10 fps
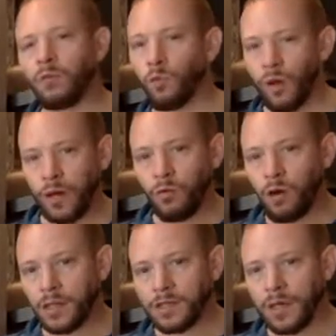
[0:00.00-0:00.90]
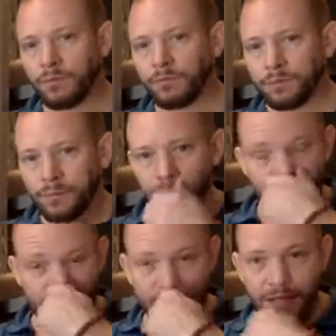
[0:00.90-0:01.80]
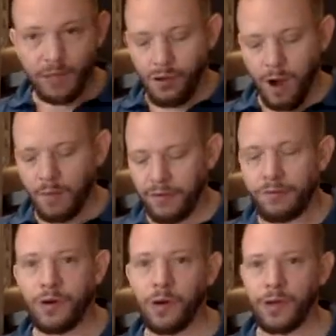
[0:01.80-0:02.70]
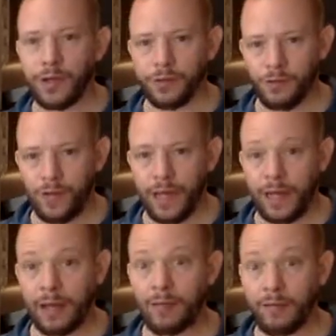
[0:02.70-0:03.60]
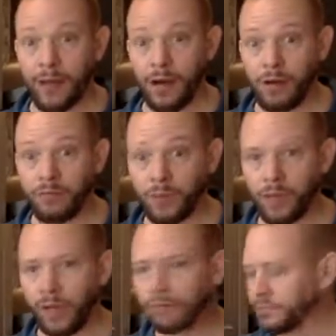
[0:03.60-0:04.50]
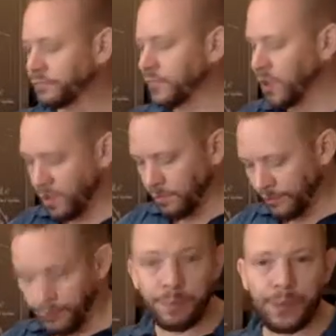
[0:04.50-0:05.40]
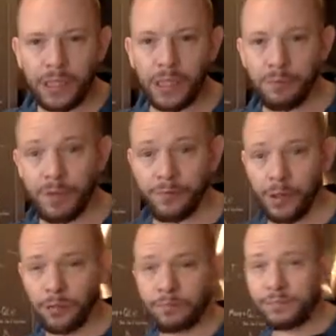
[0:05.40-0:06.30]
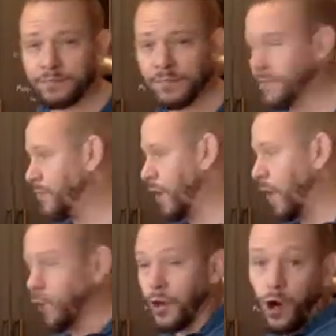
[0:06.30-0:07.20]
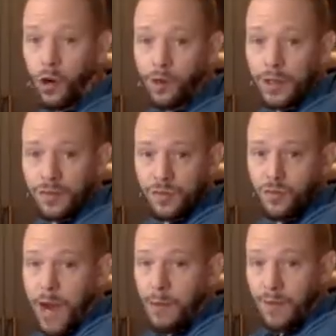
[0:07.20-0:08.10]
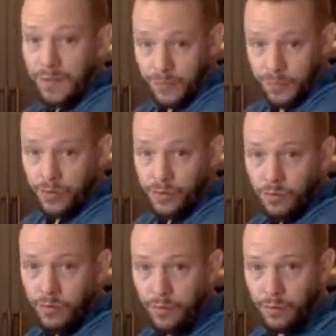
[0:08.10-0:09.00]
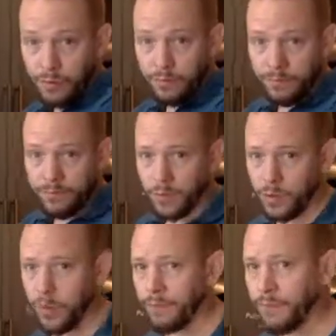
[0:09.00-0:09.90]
when I walked up, let's say I dropped my phone on the way there. Okay, before picking up my phone, I would always grab this first and remove it. Okay,